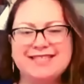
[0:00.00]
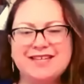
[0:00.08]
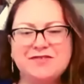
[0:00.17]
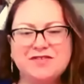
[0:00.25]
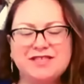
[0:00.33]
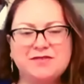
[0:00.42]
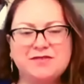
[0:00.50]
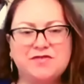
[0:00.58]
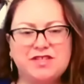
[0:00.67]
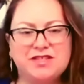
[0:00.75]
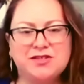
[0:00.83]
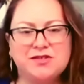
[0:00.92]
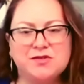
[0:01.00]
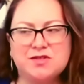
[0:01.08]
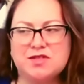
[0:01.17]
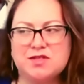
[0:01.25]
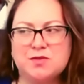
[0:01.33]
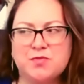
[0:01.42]
it definitely
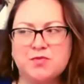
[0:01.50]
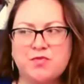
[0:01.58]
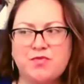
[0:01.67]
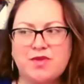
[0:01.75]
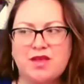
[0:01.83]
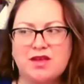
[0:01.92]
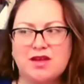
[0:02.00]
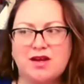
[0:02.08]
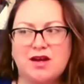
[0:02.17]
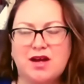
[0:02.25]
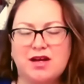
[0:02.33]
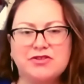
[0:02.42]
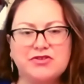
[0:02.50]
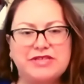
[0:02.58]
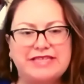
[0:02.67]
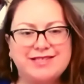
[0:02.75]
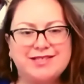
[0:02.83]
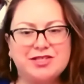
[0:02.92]
feels a little
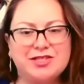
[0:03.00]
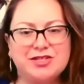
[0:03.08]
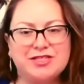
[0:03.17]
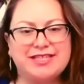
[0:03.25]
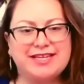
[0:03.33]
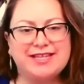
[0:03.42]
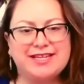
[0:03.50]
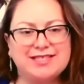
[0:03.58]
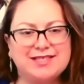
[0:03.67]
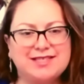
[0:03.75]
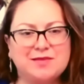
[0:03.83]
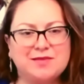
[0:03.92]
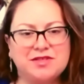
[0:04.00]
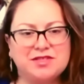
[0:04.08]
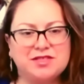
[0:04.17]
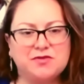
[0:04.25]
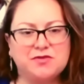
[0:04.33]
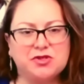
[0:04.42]
easier to get into some of
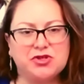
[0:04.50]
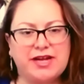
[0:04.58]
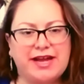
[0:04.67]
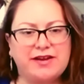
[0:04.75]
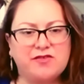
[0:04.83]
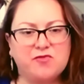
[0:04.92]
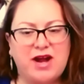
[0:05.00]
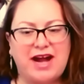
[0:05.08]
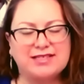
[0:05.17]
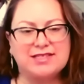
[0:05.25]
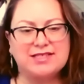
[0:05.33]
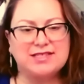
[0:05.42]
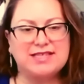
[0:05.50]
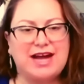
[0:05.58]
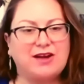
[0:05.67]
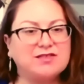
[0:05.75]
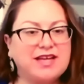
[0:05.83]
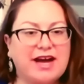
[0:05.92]
the different creative practices
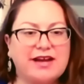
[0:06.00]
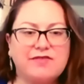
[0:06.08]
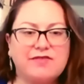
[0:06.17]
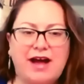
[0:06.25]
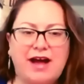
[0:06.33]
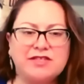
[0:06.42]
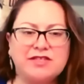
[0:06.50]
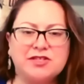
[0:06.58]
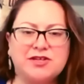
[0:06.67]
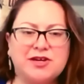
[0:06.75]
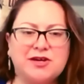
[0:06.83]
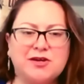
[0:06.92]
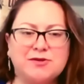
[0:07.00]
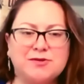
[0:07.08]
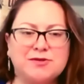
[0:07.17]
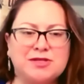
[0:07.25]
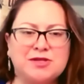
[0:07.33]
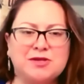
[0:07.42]
outside of having to go,
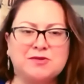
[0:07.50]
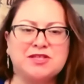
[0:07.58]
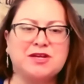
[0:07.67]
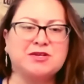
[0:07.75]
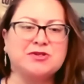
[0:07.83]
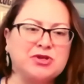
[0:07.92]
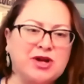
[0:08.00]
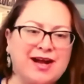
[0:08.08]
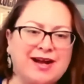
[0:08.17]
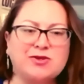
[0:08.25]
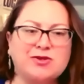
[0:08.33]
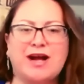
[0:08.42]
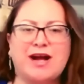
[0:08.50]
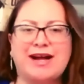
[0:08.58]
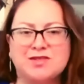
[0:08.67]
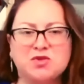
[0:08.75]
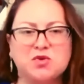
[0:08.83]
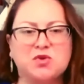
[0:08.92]
you know, to undergrad and
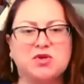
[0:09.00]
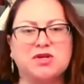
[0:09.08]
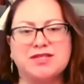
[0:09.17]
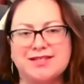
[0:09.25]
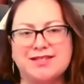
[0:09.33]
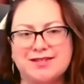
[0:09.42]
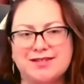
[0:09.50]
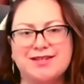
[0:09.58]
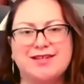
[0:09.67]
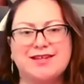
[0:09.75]
grad school and